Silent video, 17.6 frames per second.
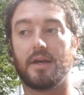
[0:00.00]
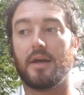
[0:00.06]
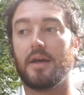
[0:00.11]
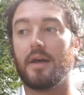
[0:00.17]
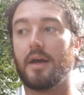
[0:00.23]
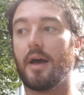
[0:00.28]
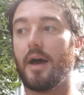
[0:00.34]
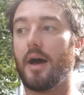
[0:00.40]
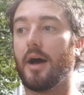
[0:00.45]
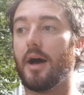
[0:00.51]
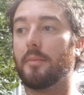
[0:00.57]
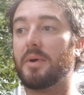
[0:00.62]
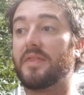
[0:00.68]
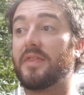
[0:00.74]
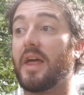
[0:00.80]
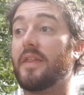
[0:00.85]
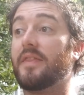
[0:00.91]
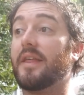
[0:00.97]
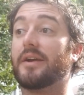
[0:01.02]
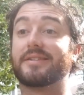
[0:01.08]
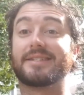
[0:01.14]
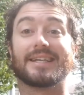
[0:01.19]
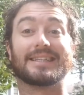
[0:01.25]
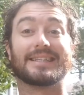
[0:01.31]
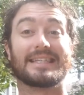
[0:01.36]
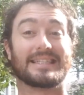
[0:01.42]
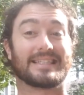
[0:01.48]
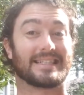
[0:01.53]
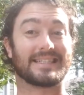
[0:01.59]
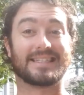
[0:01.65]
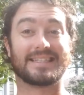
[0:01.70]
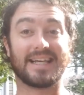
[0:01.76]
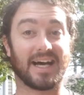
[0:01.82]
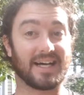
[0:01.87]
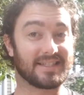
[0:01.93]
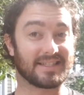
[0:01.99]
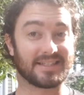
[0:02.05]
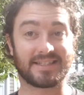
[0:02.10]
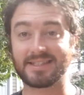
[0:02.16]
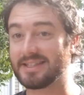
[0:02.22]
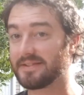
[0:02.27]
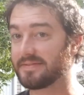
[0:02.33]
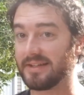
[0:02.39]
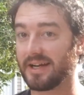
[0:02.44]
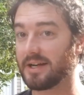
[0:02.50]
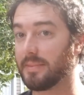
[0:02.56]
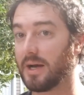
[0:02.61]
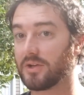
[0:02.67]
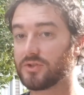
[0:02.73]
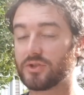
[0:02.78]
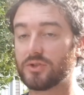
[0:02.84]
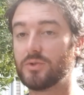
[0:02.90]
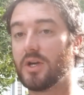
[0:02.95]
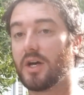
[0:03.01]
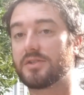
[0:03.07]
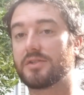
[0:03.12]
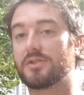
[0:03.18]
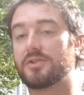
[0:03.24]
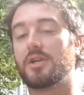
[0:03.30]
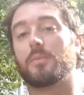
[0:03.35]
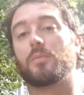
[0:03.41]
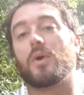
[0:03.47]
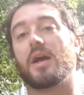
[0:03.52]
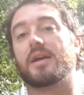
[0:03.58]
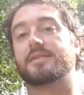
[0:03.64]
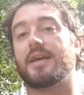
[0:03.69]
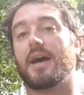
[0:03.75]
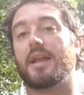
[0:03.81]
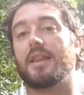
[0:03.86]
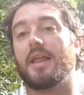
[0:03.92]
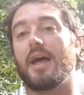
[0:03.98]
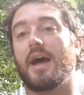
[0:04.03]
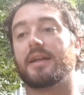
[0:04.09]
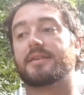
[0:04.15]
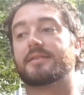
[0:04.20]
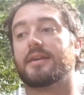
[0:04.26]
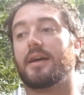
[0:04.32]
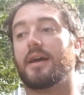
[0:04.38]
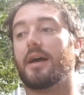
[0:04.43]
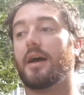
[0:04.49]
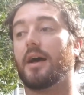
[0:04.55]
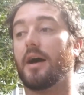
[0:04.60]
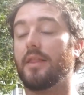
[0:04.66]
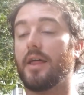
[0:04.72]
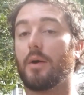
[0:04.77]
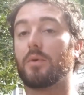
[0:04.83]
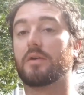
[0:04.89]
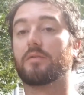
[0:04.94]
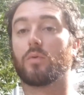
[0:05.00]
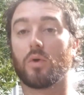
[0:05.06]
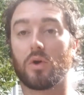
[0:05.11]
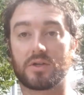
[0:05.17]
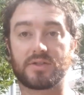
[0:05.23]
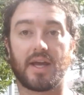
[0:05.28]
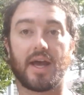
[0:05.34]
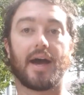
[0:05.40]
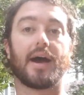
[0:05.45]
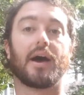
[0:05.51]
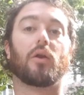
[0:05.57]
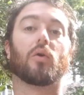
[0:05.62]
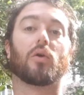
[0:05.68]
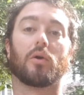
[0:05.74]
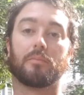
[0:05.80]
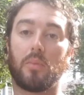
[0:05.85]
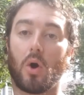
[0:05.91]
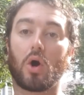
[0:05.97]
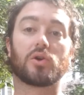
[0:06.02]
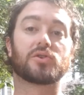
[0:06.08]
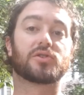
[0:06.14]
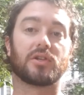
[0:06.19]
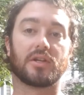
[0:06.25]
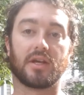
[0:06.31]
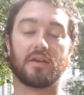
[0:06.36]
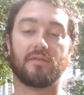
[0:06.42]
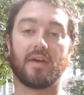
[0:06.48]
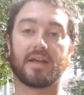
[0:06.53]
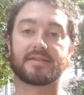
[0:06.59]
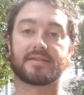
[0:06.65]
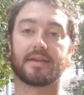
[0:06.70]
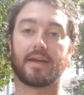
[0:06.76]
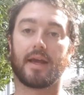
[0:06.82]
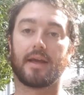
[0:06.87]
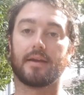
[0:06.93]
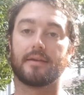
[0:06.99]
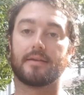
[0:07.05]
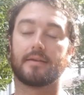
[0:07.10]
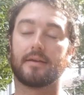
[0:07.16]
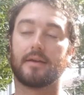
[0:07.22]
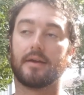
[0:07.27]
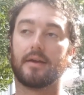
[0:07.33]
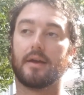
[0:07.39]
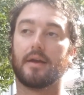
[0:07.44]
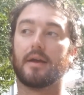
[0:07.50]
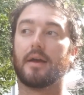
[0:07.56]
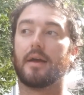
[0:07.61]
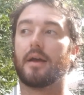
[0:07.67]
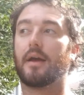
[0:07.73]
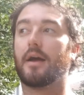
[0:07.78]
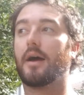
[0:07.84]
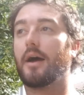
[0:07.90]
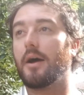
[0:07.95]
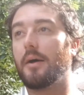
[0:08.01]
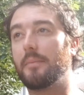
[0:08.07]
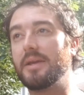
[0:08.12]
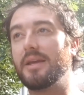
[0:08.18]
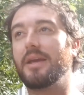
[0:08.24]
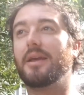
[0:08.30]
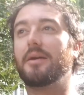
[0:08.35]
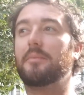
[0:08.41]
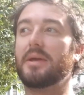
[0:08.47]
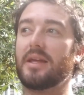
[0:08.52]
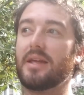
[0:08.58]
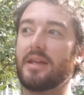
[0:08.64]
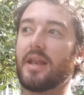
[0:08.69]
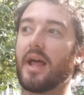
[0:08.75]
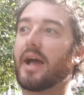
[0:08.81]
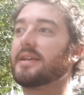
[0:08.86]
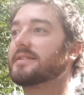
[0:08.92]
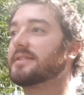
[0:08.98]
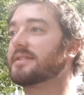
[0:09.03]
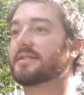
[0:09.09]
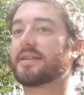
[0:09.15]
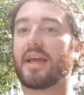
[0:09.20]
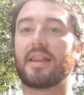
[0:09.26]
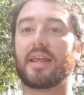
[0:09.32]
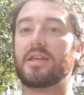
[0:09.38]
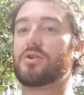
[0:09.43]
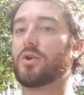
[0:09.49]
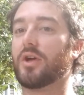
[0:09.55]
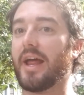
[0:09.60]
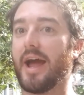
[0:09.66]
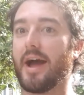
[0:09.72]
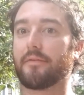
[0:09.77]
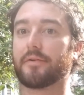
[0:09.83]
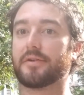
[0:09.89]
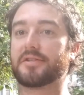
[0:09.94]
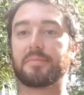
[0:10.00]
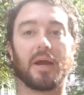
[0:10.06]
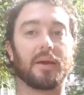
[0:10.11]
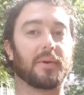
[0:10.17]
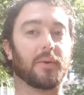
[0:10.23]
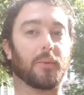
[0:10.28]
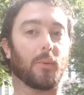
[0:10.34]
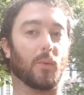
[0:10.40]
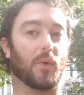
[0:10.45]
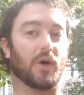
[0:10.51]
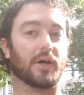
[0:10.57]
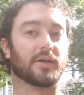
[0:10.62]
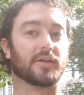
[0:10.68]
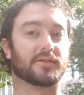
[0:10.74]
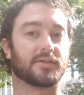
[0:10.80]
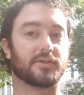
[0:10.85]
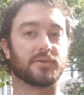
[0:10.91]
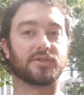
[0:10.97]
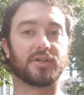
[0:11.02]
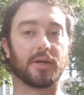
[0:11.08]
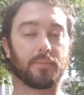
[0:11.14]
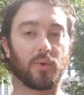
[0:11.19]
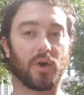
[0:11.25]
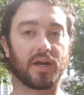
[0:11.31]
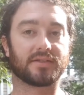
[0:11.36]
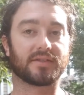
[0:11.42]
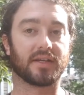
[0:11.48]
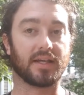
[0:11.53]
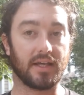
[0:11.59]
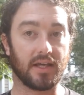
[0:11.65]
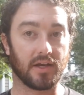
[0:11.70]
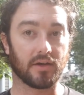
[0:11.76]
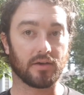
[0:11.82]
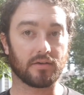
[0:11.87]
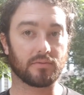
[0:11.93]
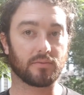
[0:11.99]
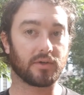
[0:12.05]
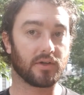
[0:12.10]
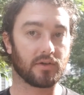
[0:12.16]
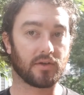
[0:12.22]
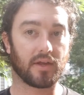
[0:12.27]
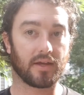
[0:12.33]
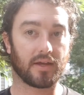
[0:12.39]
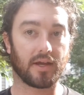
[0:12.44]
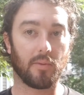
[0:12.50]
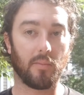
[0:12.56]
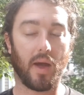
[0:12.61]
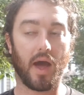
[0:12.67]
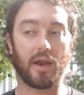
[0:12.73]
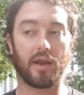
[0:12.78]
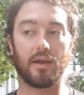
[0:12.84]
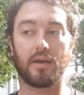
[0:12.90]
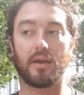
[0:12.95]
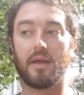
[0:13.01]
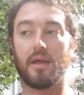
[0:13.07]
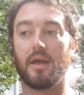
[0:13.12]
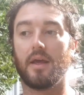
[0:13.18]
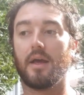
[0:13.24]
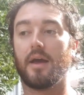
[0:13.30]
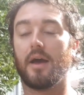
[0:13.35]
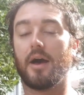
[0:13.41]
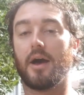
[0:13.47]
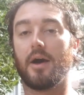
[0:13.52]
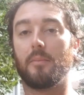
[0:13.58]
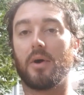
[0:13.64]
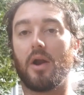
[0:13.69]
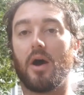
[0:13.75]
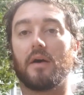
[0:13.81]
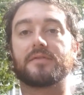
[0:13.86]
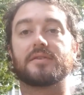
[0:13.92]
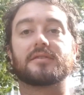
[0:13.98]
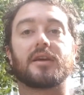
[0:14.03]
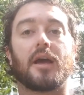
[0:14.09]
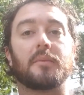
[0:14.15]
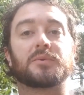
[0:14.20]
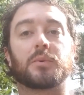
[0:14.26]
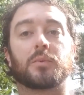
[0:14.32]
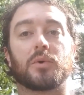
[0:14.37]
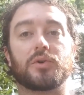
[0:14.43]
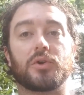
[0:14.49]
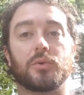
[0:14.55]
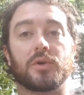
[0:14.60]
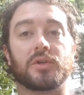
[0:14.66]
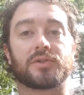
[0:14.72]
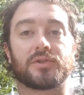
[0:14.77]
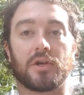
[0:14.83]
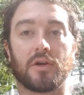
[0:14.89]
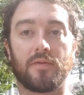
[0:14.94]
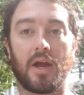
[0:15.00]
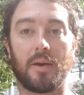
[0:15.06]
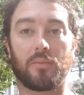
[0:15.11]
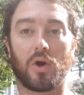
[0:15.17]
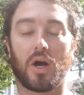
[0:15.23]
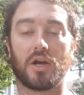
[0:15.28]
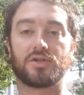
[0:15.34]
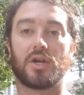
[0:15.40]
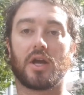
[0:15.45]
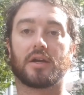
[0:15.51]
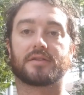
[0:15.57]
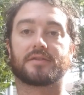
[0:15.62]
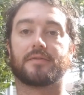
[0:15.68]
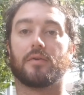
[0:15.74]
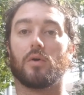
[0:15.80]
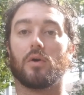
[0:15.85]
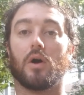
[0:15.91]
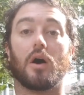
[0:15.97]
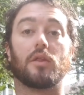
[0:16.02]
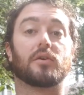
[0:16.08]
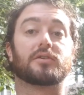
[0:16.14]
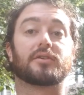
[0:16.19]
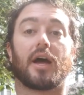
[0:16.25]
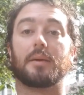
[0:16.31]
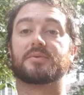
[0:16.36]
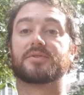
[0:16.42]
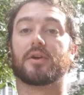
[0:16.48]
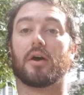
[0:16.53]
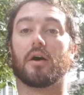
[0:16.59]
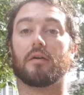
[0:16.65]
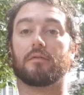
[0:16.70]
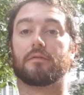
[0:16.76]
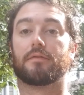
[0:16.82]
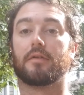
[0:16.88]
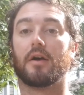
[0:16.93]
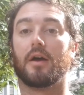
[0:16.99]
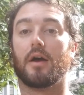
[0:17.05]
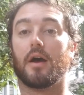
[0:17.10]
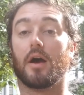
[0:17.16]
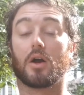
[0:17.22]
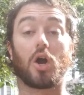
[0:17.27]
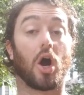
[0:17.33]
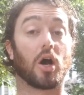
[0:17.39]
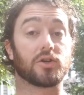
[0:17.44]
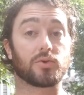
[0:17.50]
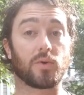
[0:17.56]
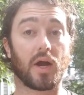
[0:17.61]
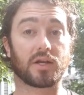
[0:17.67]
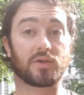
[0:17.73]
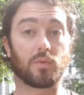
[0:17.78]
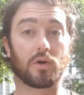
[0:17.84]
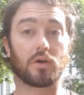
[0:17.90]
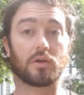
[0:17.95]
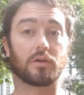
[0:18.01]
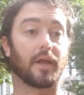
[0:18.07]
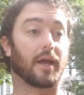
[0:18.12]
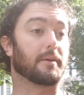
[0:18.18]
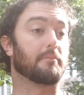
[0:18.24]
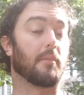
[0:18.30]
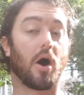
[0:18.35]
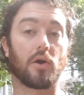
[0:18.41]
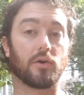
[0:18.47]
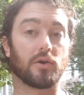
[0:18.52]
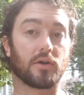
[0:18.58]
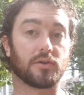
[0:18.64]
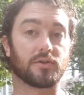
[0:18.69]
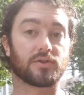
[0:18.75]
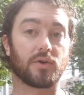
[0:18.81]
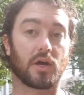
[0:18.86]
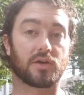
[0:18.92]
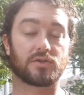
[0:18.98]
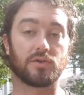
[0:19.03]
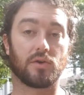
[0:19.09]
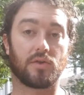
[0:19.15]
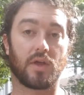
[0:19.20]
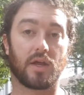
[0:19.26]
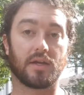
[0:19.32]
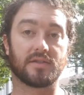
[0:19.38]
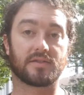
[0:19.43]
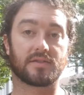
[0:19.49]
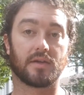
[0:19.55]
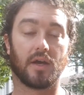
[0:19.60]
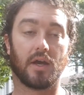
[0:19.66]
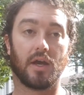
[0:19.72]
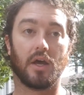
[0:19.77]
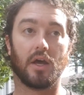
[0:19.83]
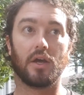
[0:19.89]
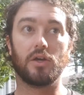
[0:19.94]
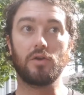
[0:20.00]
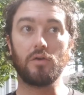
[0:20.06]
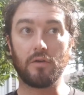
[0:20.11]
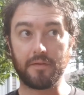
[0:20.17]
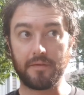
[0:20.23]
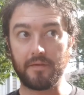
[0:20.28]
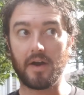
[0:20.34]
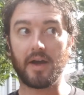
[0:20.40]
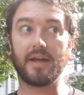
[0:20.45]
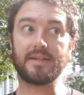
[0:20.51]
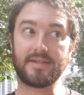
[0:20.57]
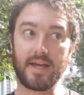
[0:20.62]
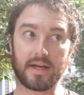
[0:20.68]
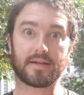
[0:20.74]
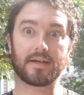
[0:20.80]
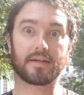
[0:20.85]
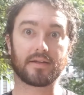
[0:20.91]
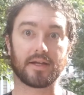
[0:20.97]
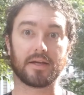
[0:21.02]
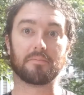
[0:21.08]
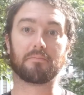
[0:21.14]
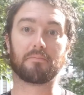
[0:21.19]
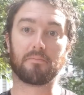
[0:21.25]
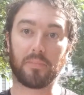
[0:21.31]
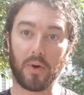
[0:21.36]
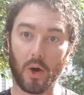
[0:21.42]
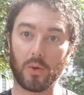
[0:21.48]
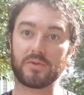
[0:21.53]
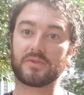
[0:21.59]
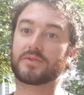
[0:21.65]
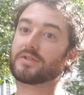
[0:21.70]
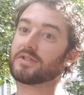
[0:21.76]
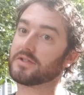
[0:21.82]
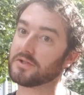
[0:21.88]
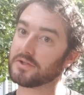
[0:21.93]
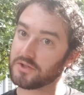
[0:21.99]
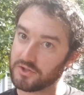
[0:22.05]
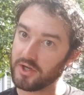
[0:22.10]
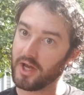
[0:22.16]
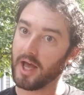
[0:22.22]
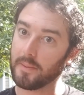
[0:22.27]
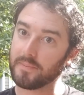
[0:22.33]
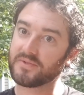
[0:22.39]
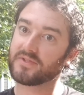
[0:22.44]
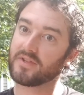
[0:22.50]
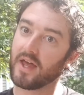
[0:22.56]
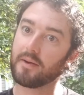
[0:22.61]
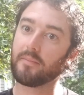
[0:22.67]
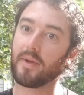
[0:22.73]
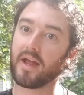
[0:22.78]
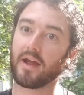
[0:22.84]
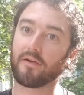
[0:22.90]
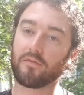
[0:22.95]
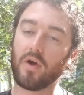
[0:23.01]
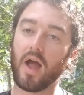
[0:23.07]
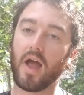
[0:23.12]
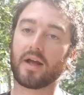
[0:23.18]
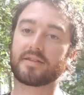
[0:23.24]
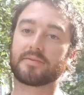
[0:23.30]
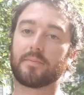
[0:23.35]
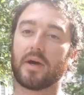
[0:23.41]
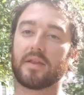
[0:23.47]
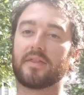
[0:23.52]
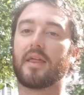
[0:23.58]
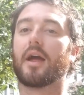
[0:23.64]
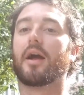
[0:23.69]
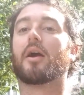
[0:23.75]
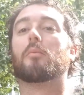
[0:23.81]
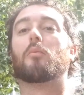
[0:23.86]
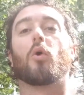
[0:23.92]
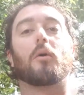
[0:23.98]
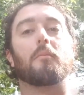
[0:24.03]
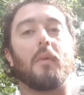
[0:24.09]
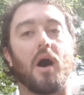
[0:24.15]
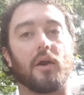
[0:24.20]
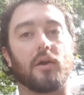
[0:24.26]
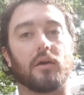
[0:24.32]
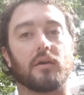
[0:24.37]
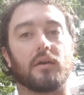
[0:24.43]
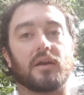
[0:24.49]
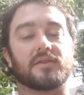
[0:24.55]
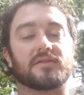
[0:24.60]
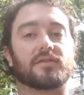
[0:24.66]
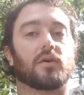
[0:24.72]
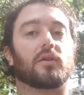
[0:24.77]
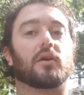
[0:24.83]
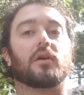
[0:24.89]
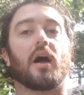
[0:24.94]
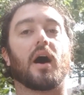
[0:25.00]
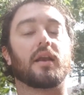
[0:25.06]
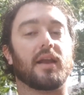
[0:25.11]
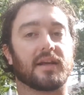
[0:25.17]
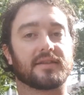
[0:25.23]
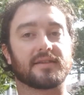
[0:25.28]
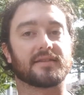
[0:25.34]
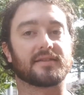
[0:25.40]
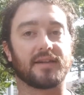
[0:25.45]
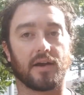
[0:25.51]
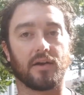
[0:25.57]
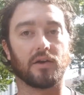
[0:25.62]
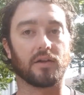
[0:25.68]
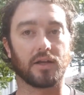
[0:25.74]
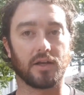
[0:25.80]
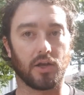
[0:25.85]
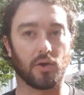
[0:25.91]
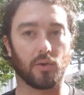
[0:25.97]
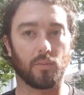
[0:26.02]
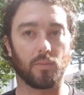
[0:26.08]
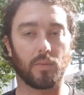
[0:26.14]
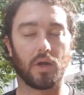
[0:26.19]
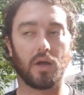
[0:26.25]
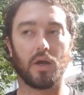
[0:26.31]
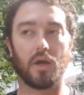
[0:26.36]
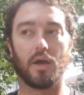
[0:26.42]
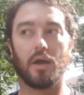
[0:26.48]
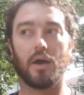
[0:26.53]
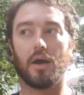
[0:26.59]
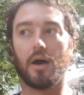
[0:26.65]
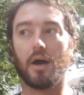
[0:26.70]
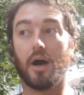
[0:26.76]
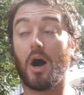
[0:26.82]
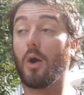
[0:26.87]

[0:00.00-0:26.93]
But then there's at least a dozen, if not about 24 shipwrecks out of that, that we've worked at or partially investigated. It'd be nice to say that you could average maybe 1 or 2 shipwrecks a year when you're thinking about it. But oftentimes when we're doing survey projects for other types of contract work, like modern construction or things, you'll find technically boats and ships that may have wrecked, but they're more modern, and so they're not necessarily new. On